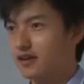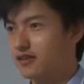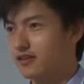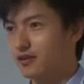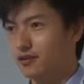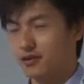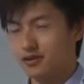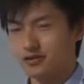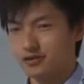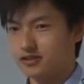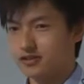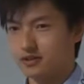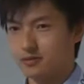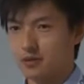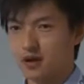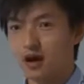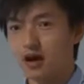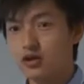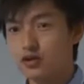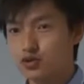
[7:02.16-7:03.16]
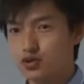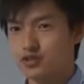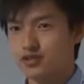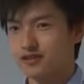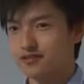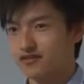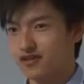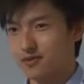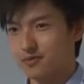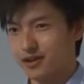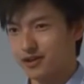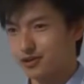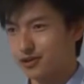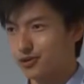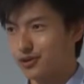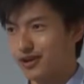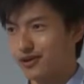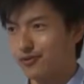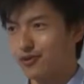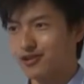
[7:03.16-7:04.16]
and there were some hundreds of them,
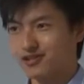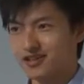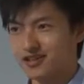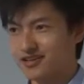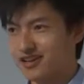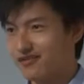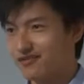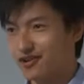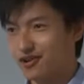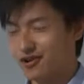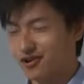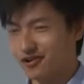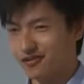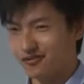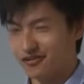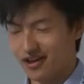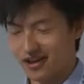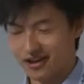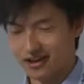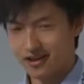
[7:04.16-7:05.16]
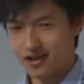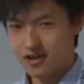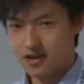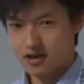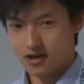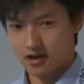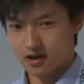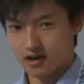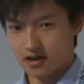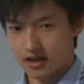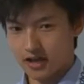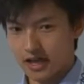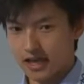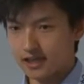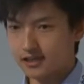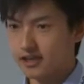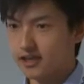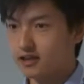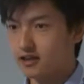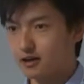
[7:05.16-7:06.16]
including ones I'd never heard of, like
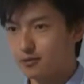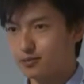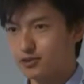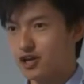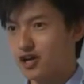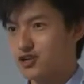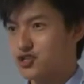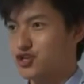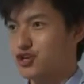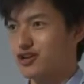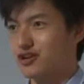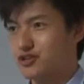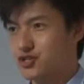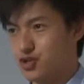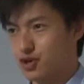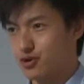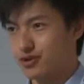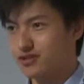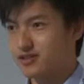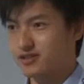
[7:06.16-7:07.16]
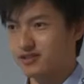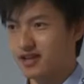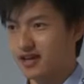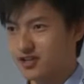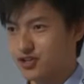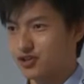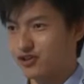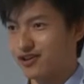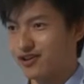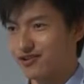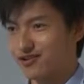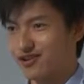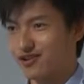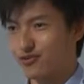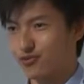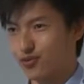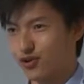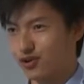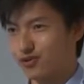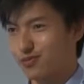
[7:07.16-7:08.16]
alien abduction insurance is actually a
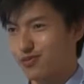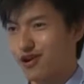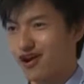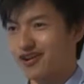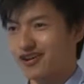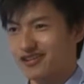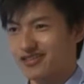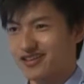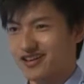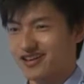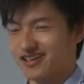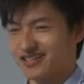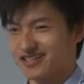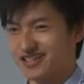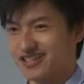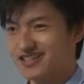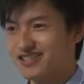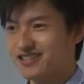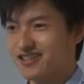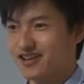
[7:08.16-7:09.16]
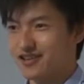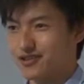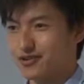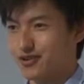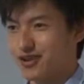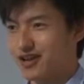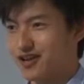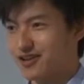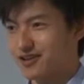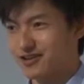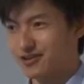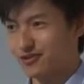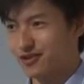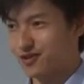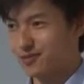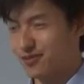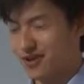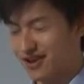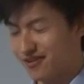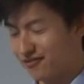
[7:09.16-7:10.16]
real product that exists that you
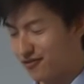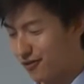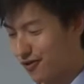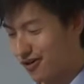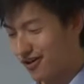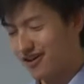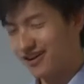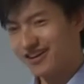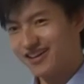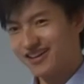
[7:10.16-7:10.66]
can pay for.